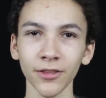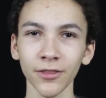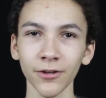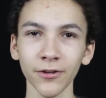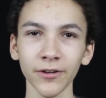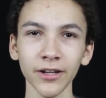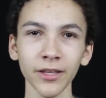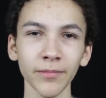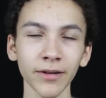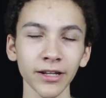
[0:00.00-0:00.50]

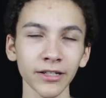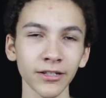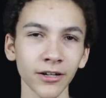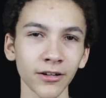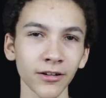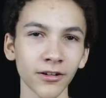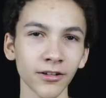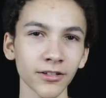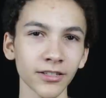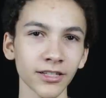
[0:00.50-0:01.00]
30 by
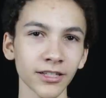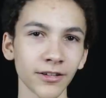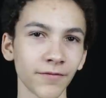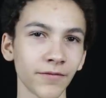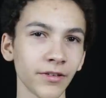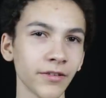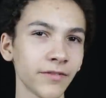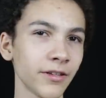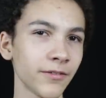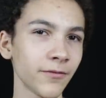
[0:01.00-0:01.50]
dogs,
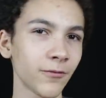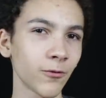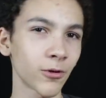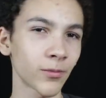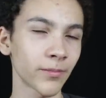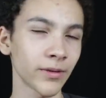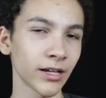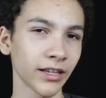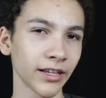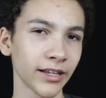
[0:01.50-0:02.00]
and
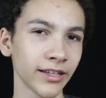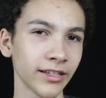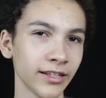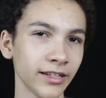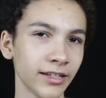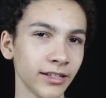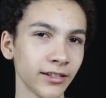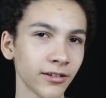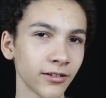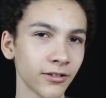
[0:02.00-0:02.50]
54 by
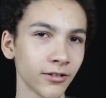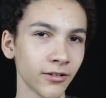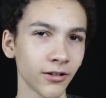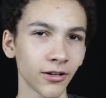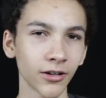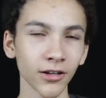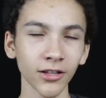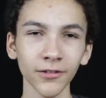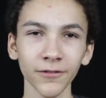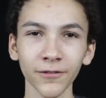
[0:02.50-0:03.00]
lightning,
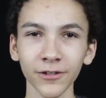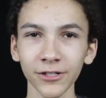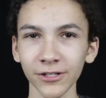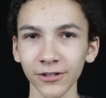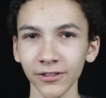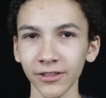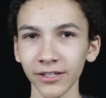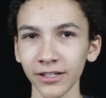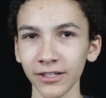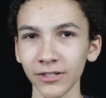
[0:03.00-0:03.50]
all of which
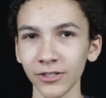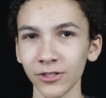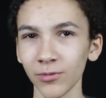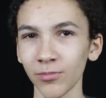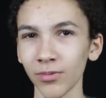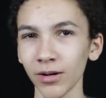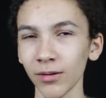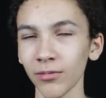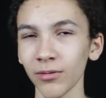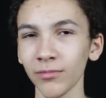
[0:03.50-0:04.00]
are things you
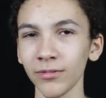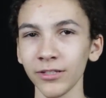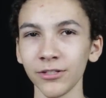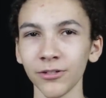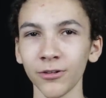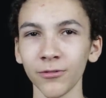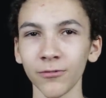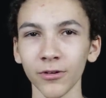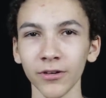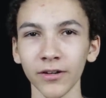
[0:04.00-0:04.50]
probably
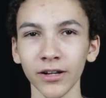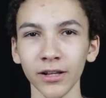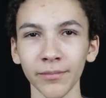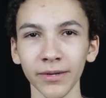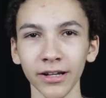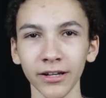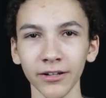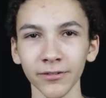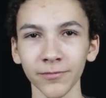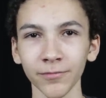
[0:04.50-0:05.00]
don't worry
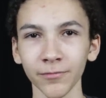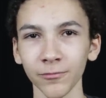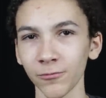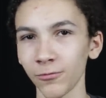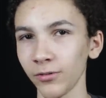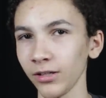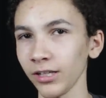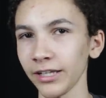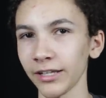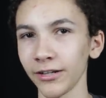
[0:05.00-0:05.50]
about
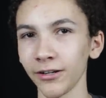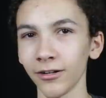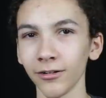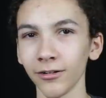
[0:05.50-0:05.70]
really at